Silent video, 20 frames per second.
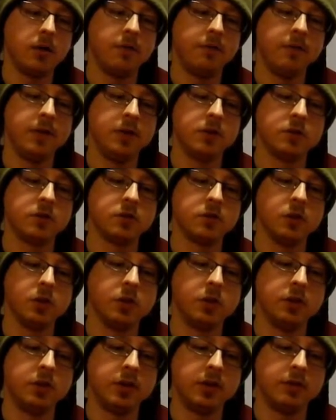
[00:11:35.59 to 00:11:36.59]
The features are a
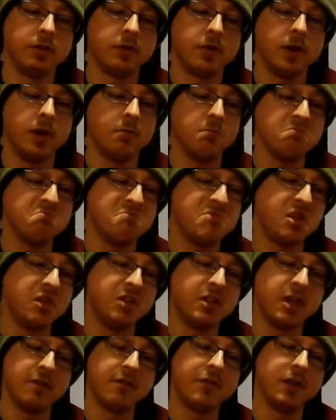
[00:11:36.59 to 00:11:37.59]
little different. They're
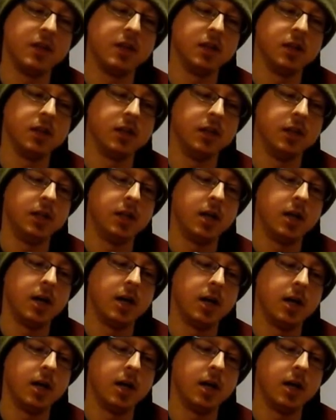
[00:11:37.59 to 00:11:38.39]
definitely